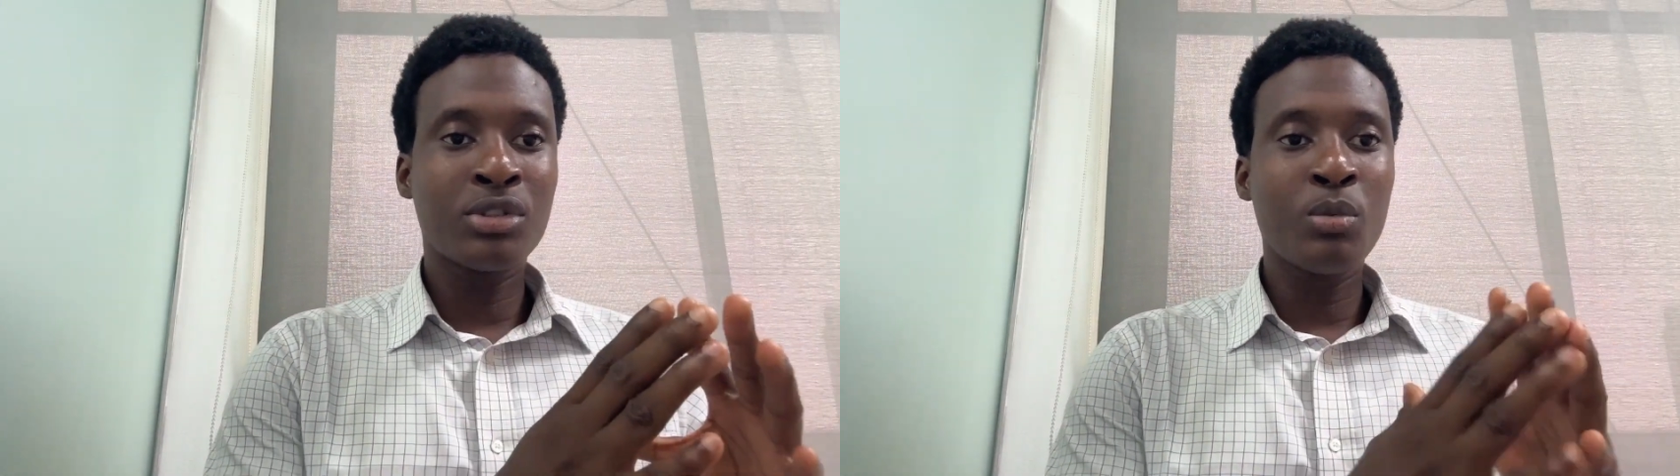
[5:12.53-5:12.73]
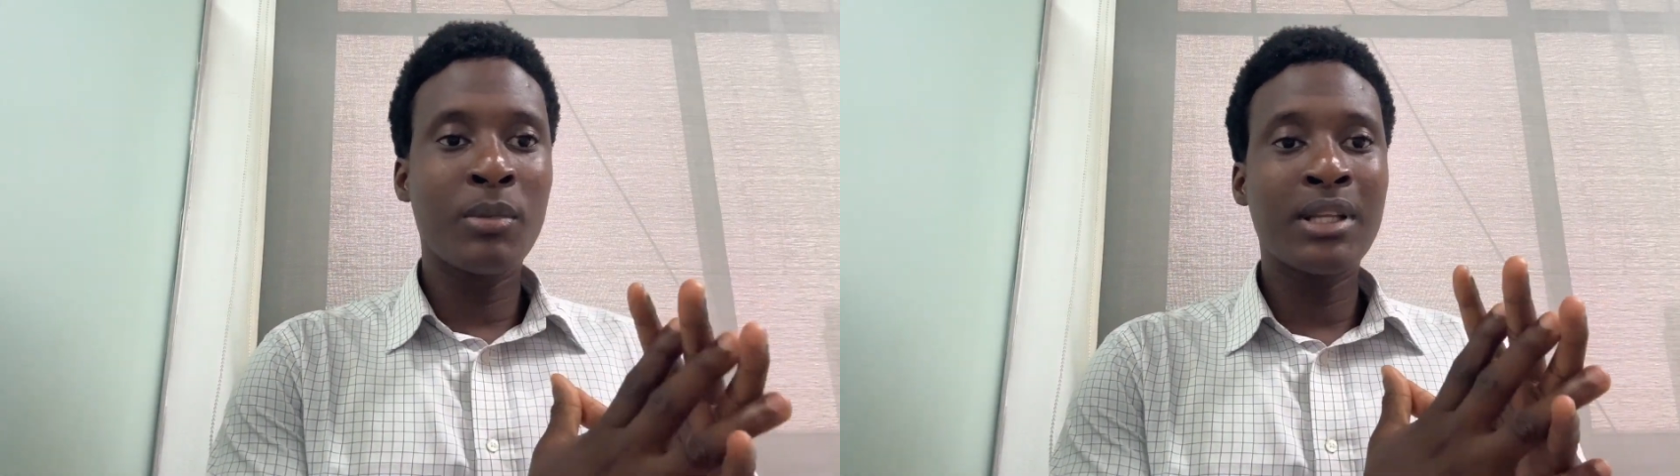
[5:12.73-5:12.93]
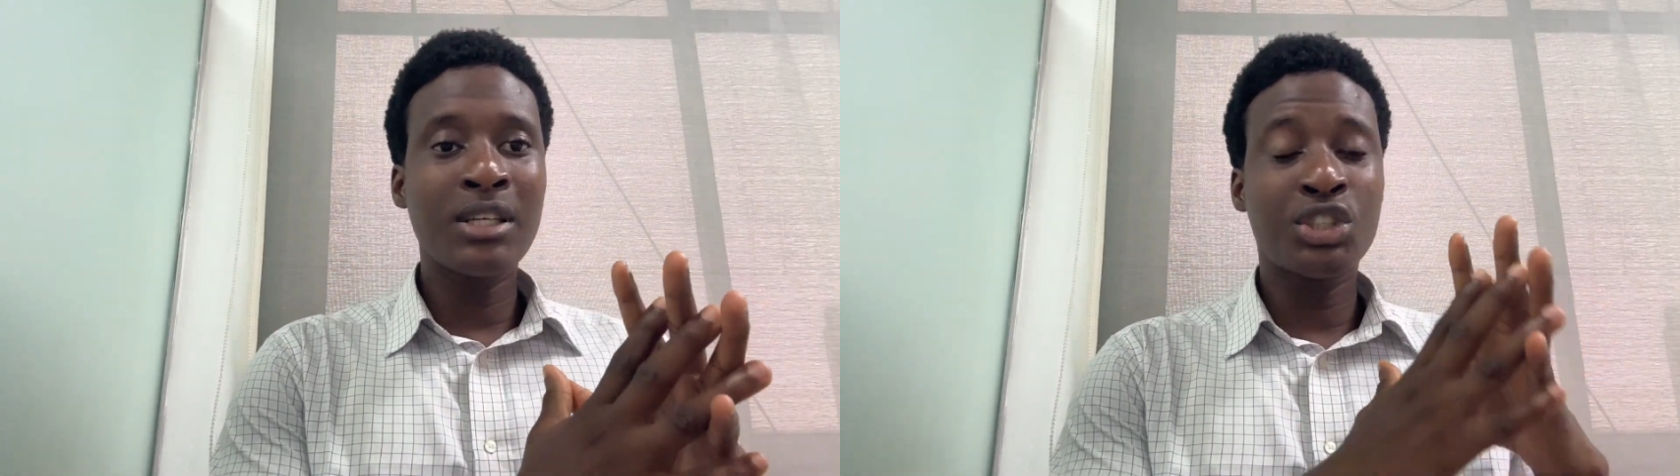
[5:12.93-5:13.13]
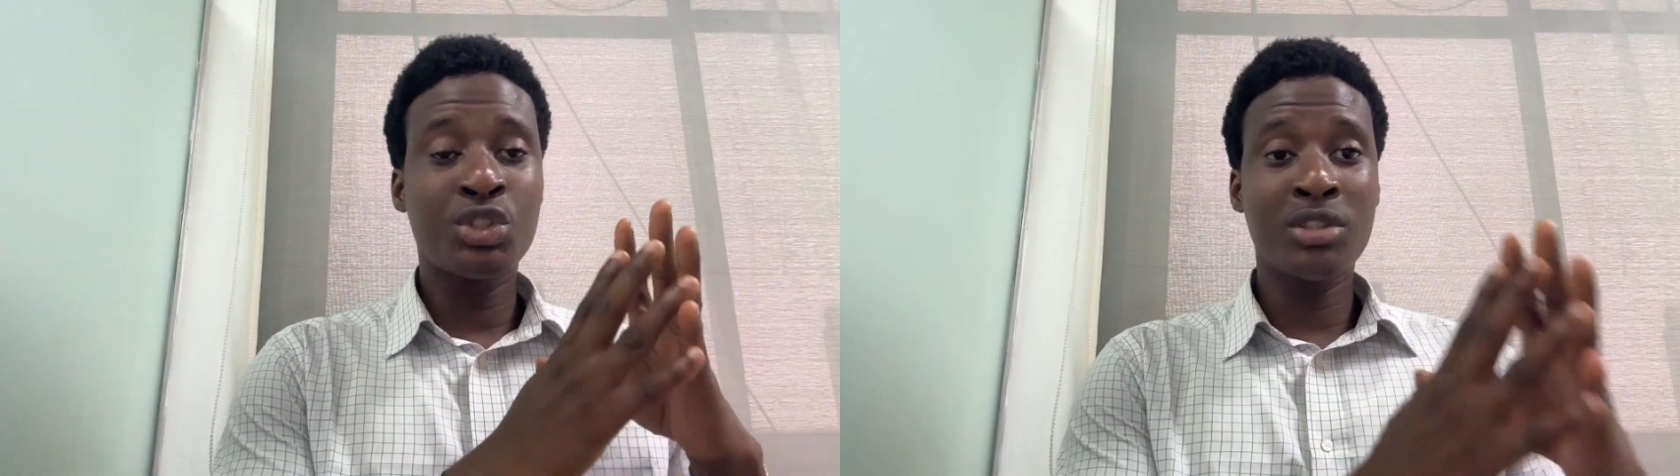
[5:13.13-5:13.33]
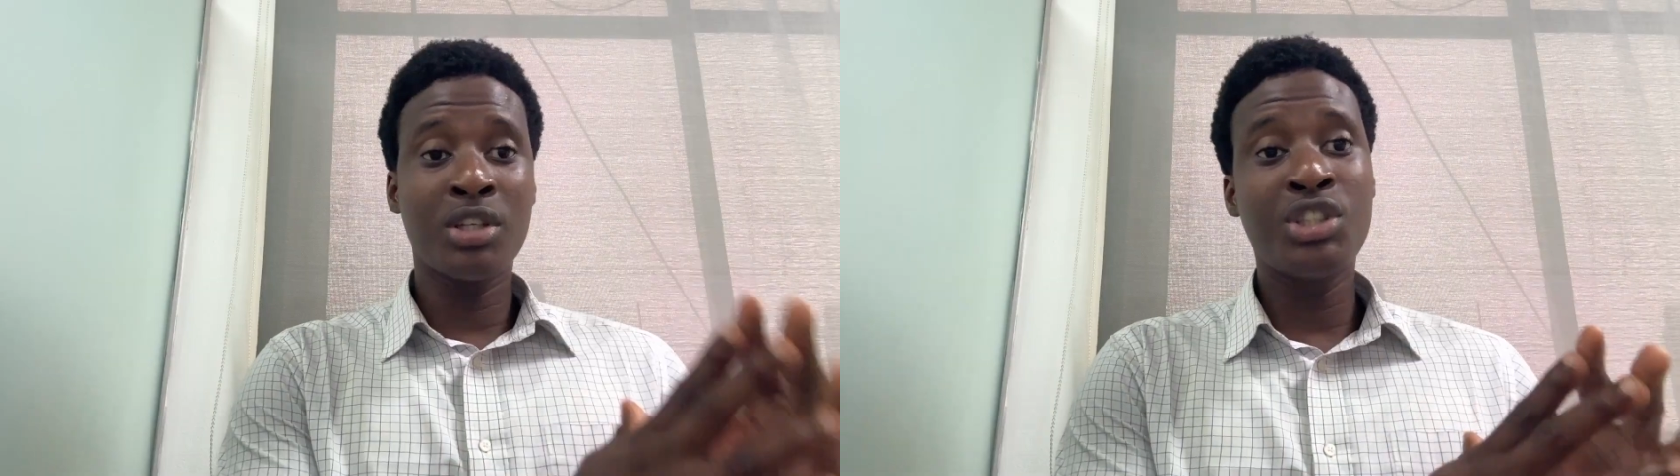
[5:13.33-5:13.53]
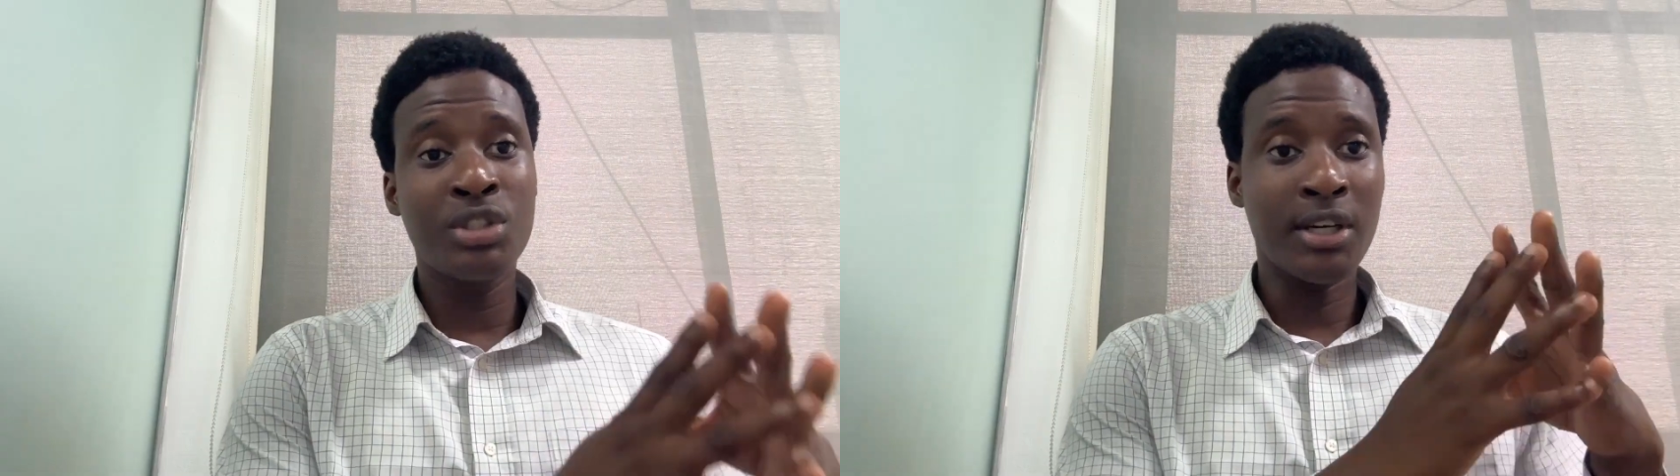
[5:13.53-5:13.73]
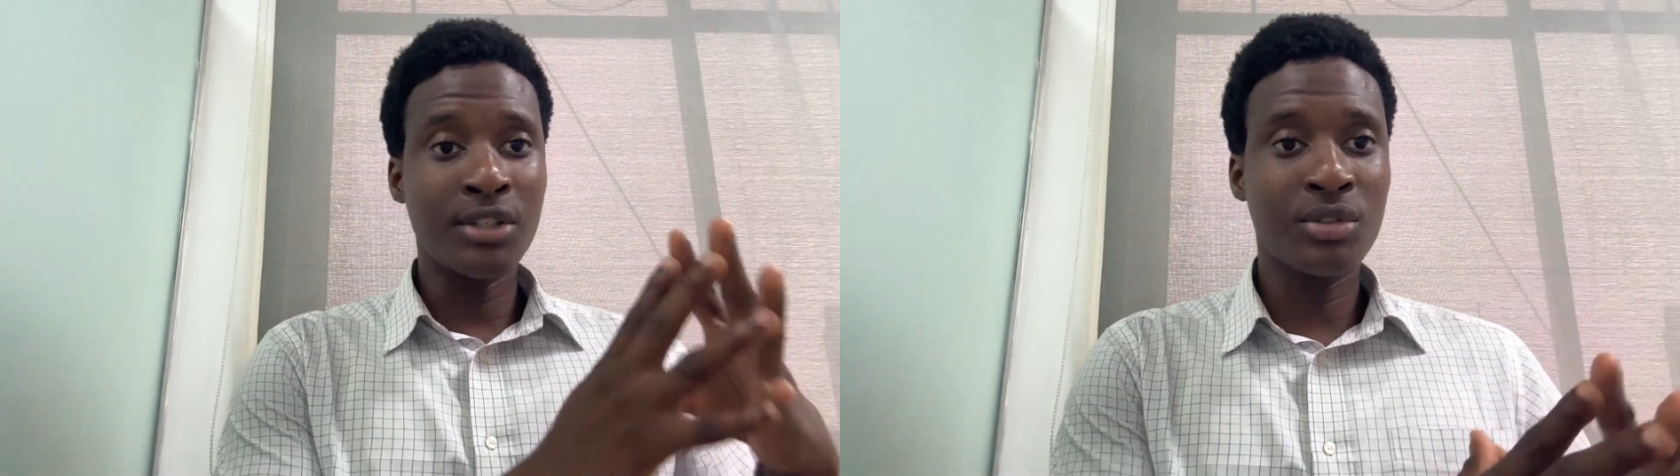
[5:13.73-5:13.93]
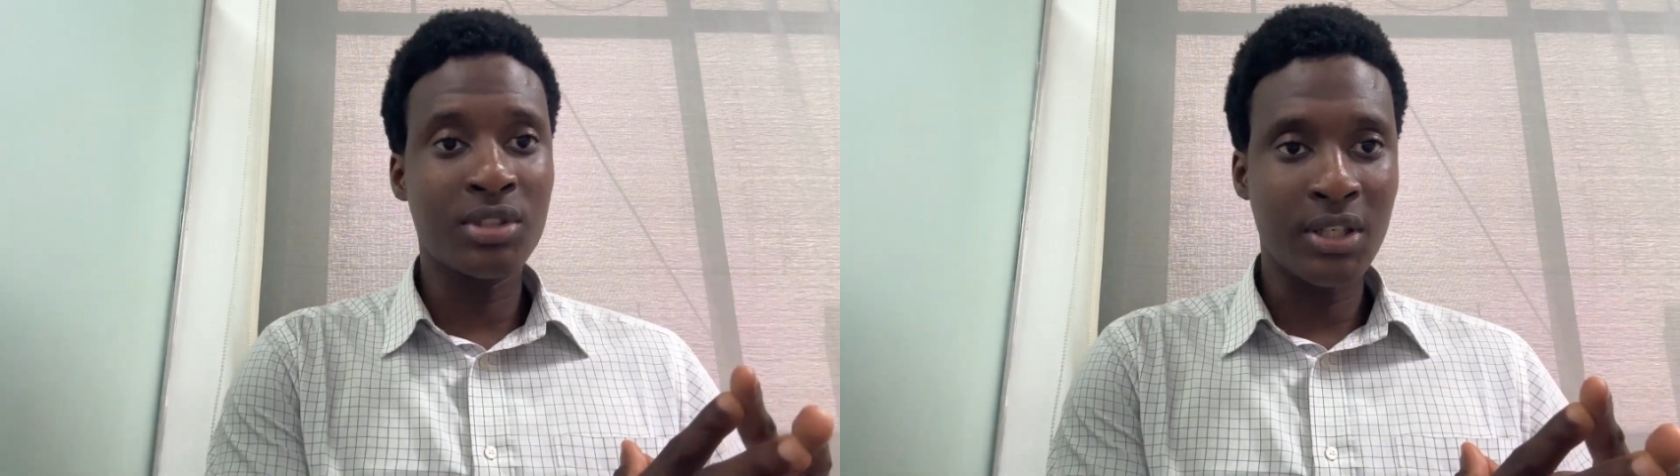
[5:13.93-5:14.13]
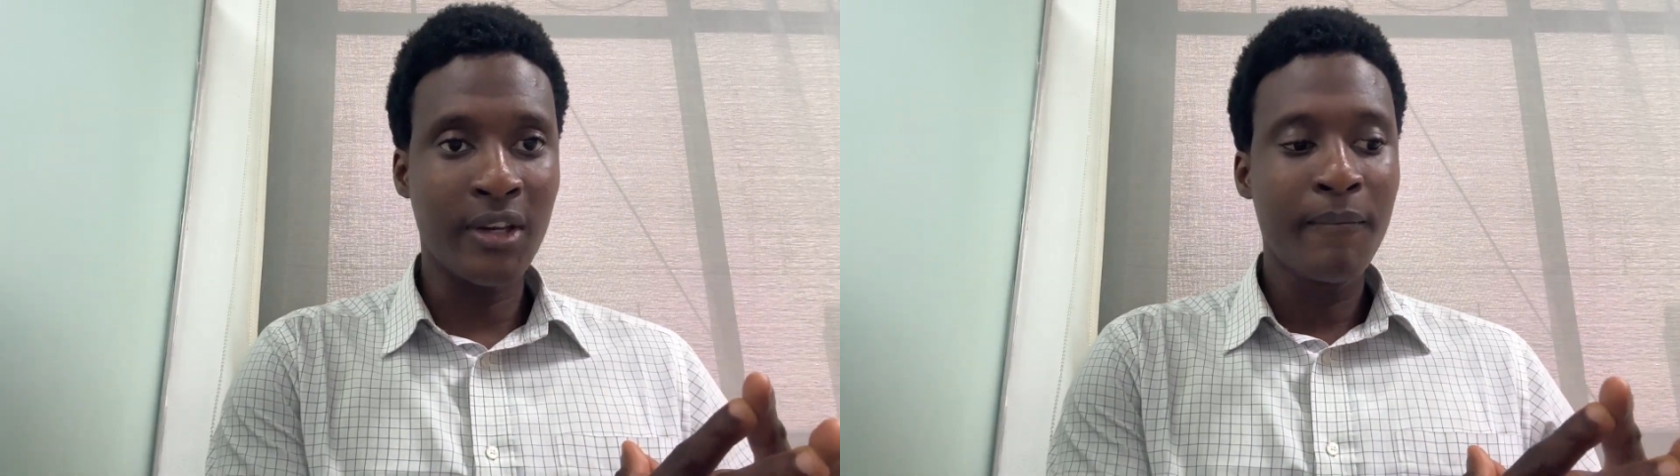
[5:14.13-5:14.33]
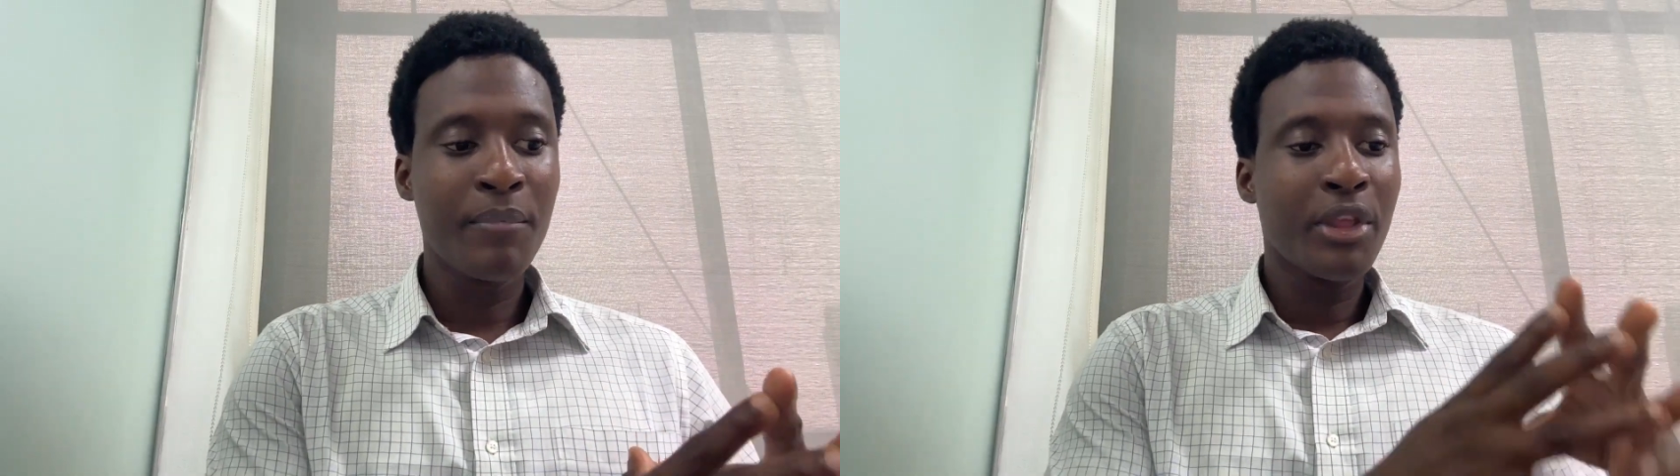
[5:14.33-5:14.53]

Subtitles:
no matter the strategy you are using,